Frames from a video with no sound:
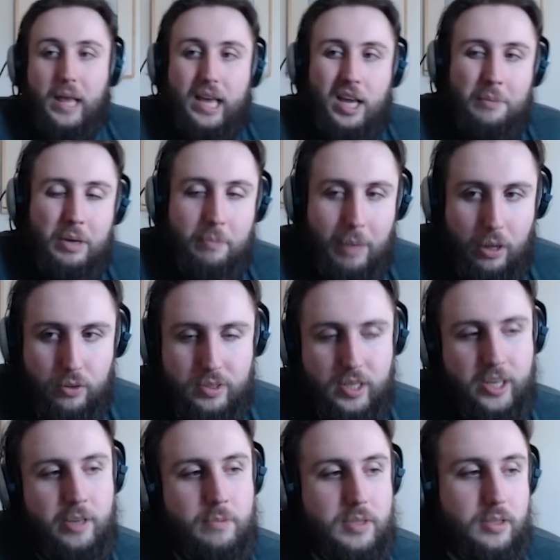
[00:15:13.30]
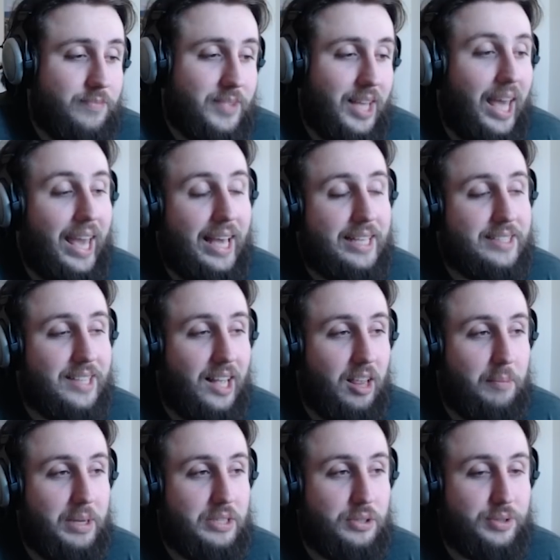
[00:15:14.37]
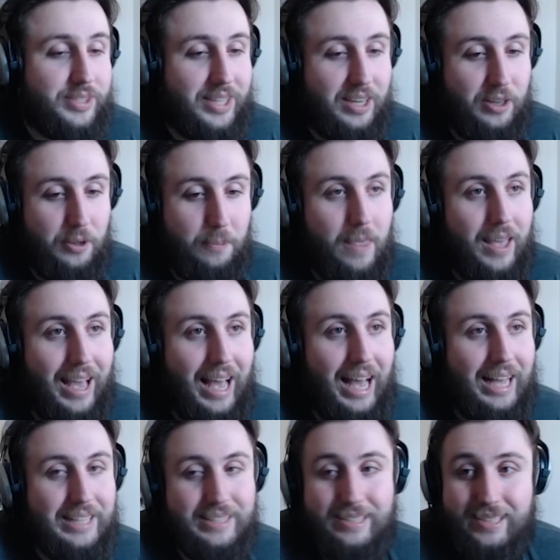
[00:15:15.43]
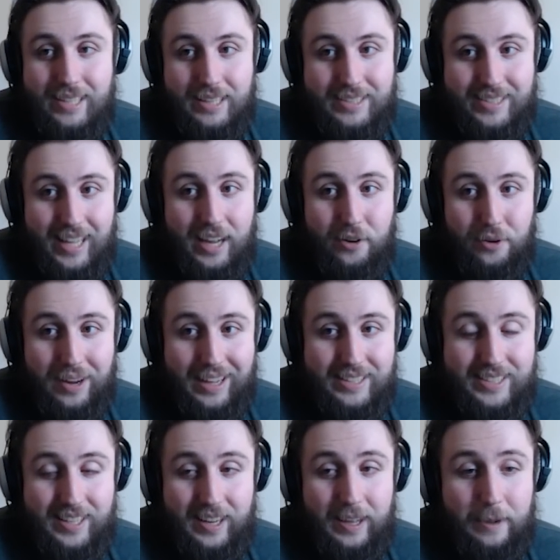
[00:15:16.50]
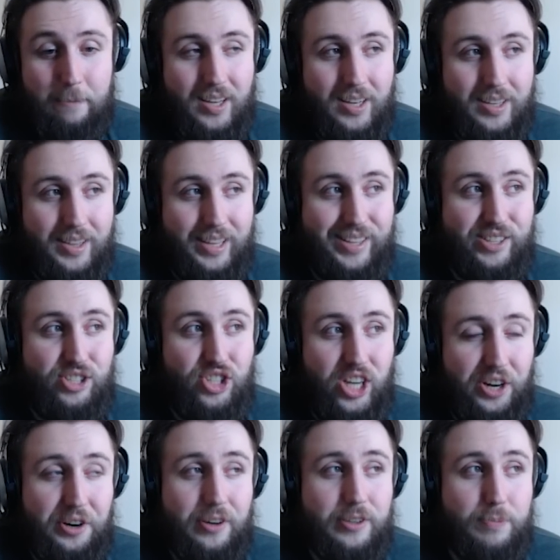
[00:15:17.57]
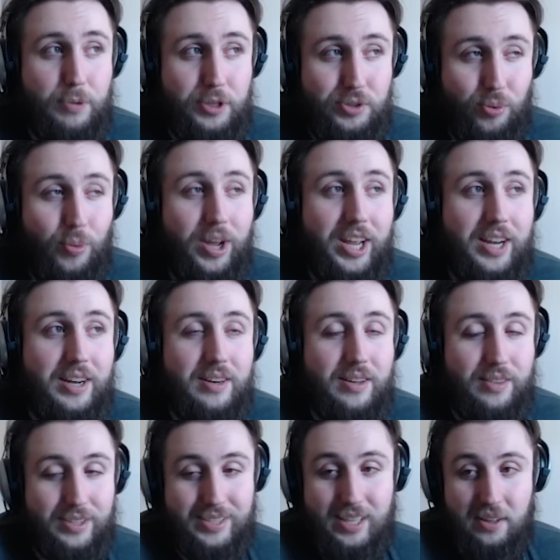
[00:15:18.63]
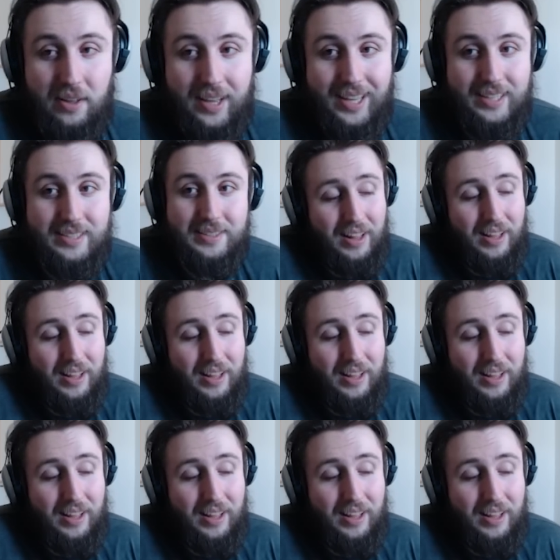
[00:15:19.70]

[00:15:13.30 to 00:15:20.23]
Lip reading: him in Melt teams, his elemental skill has standard ICD that is shared between the skill hits.